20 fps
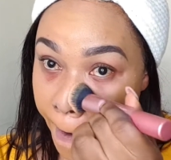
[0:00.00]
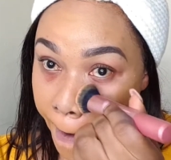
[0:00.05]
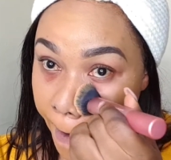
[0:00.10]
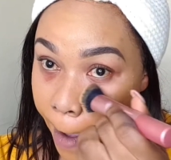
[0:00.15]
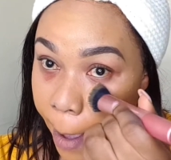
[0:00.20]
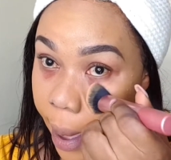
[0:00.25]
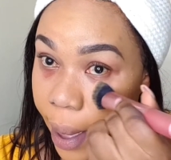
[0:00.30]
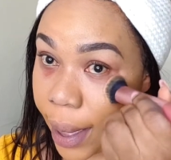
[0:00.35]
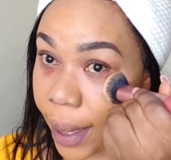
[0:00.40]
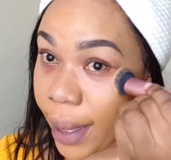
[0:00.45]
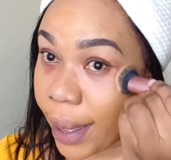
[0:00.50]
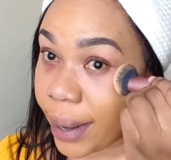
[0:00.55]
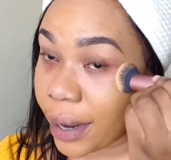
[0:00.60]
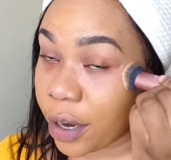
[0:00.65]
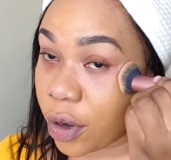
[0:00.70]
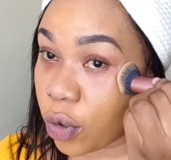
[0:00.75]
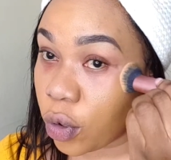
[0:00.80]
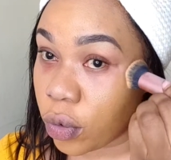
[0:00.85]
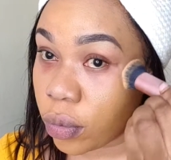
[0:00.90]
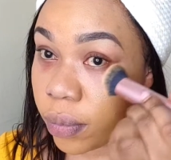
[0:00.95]
And
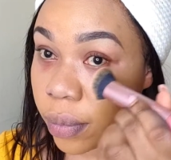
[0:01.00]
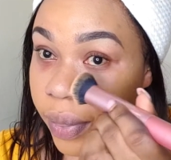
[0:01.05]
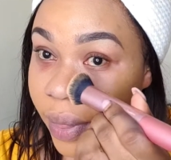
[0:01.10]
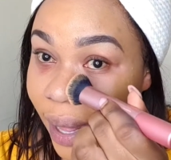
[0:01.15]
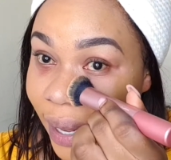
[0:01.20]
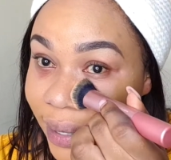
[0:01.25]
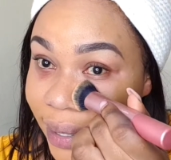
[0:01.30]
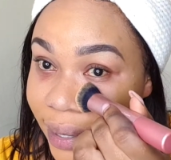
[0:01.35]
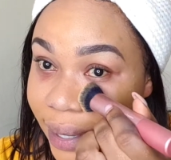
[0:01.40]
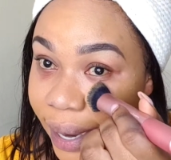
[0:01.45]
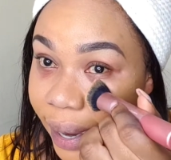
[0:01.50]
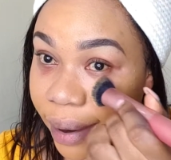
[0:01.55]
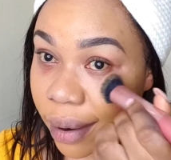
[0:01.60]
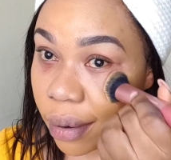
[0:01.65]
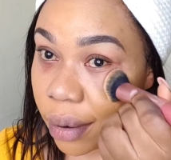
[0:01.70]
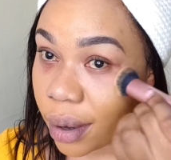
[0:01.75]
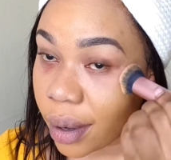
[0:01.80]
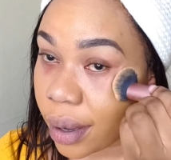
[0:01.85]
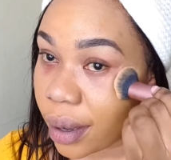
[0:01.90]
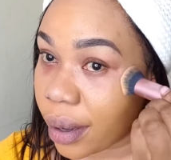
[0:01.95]
that
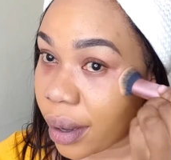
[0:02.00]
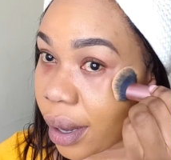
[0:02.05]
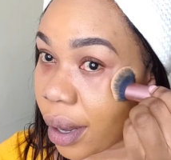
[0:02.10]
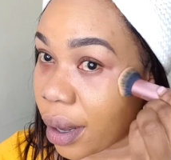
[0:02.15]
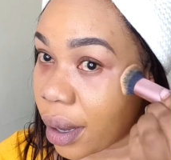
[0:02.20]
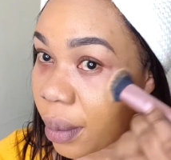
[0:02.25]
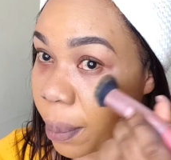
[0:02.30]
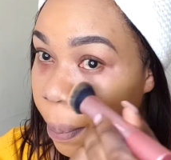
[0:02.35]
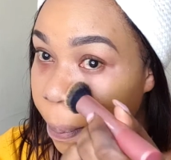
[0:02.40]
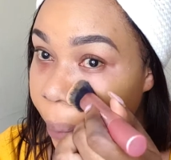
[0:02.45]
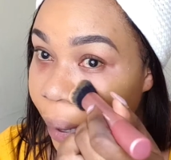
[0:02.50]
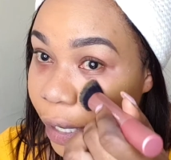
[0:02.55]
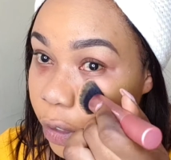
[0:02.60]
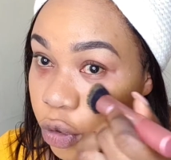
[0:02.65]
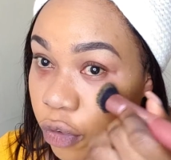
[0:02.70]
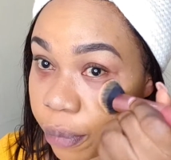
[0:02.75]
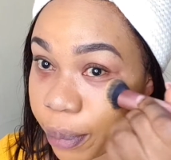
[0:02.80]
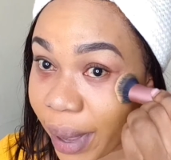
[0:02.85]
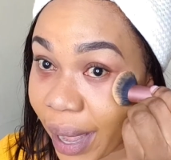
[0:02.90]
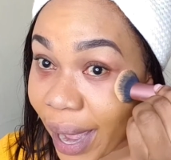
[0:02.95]
part
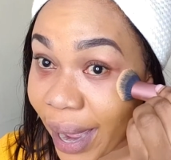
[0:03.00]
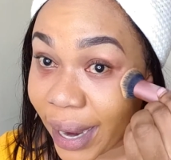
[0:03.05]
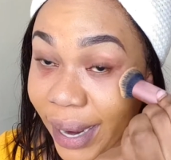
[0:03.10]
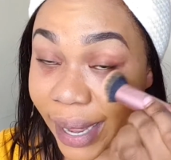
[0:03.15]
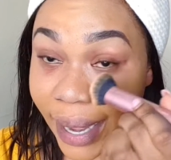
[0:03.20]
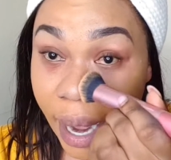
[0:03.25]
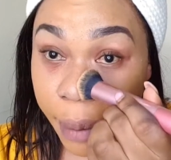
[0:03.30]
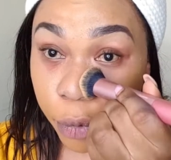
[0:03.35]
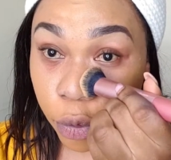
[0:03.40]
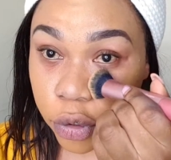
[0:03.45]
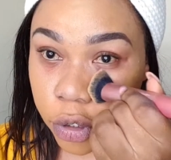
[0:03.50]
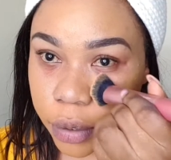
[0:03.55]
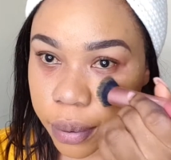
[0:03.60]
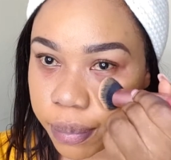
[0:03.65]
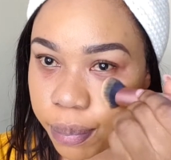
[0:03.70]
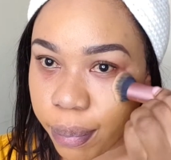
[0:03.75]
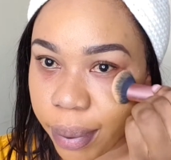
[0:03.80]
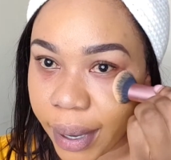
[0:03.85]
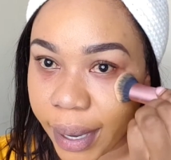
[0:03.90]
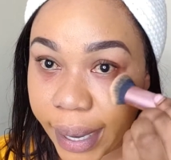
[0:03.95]
of my eye, like I'm not
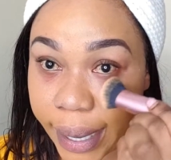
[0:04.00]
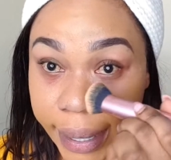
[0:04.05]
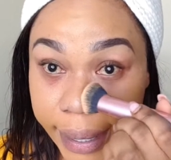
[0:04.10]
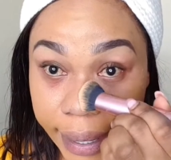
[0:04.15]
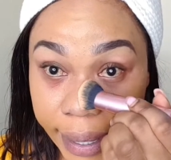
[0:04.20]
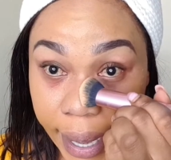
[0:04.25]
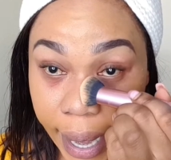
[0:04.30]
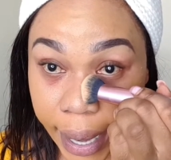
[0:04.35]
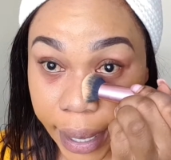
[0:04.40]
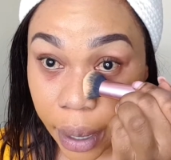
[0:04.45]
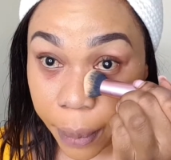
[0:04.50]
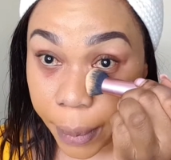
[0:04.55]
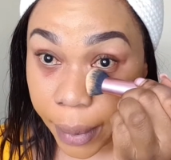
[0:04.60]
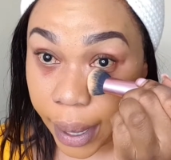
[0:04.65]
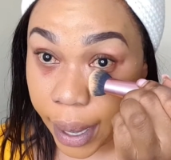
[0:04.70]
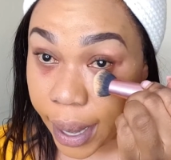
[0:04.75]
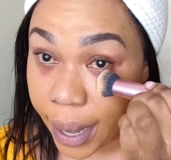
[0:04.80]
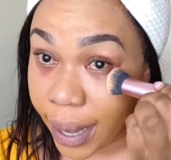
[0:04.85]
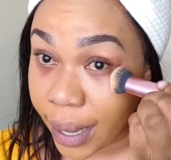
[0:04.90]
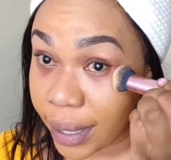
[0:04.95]
blending under
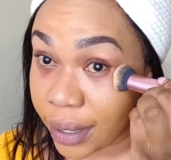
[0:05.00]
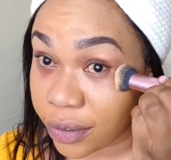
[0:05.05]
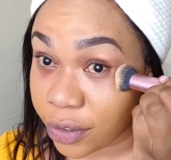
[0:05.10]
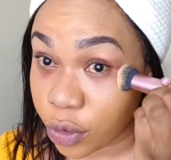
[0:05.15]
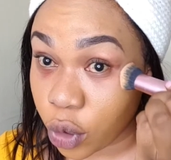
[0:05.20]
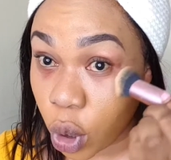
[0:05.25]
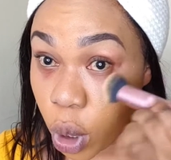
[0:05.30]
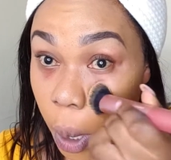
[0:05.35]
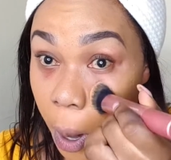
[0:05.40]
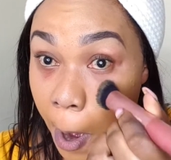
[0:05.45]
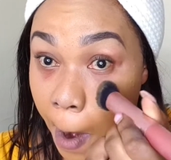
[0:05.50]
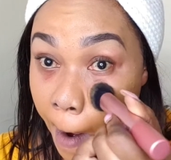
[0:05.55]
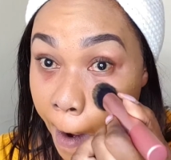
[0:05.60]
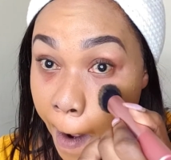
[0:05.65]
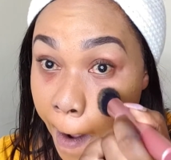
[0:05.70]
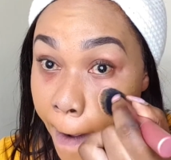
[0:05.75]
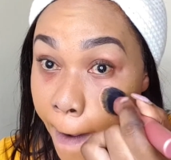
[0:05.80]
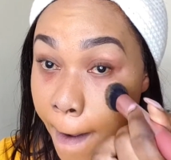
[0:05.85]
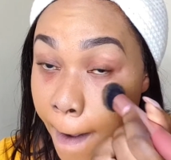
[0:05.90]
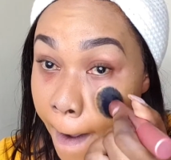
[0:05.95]
my eye zone,
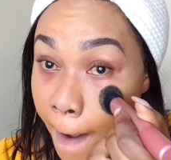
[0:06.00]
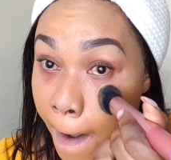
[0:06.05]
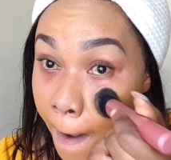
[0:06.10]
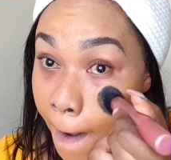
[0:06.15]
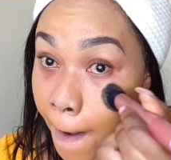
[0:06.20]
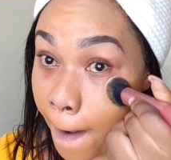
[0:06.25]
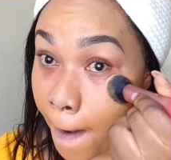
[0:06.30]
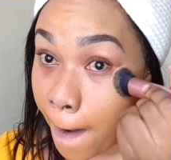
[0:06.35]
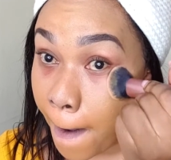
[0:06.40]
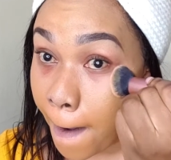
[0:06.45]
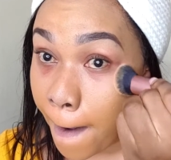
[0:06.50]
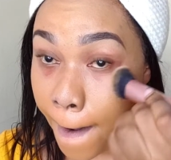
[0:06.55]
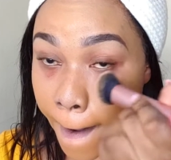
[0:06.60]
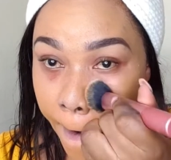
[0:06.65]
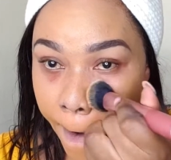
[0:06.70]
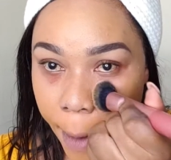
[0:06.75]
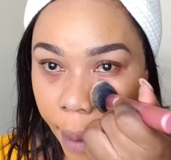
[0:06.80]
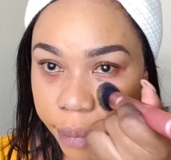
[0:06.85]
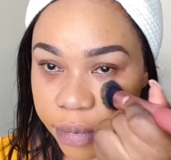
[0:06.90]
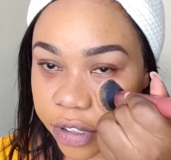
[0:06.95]

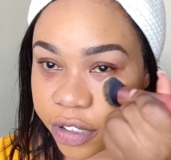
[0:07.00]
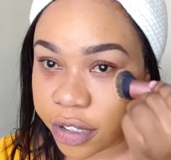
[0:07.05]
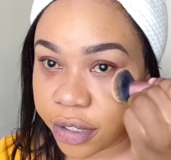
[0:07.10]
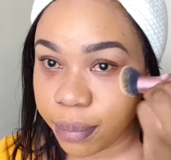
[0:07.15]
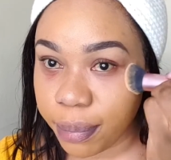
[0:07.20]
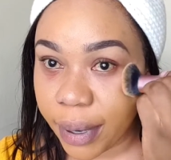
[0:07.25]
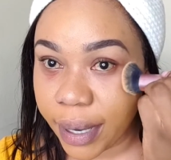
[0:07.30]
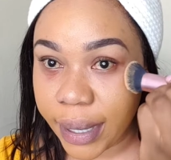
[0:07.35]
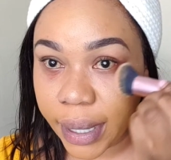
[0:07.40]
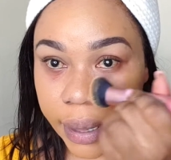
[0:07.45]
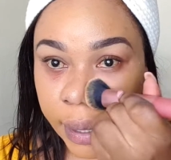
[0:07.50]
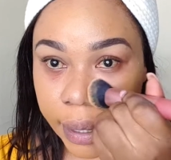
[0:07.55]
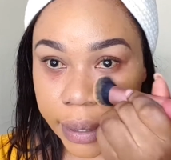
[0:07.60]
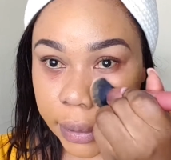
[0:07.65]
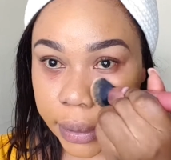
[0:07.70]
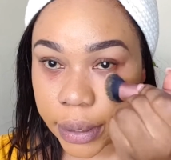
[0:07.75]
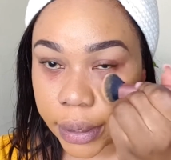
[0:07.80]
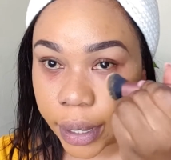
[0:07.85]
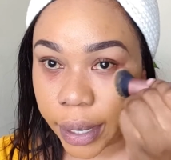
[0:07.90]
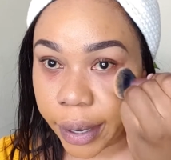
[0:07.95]
I'm just blending
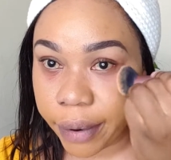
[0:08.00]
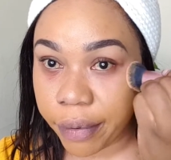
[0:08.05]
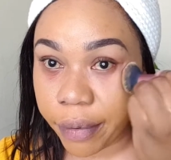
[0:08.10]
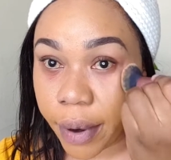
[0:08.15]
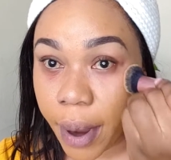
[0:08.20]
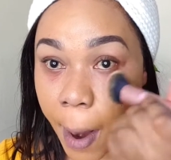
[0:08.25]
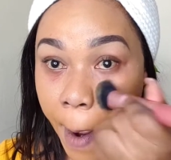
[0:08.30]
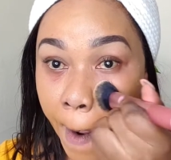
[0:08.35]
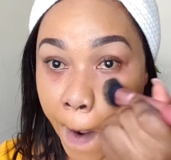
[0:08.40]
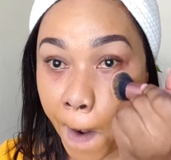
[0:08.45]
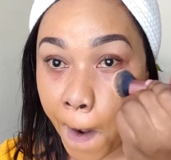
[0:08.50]
that area.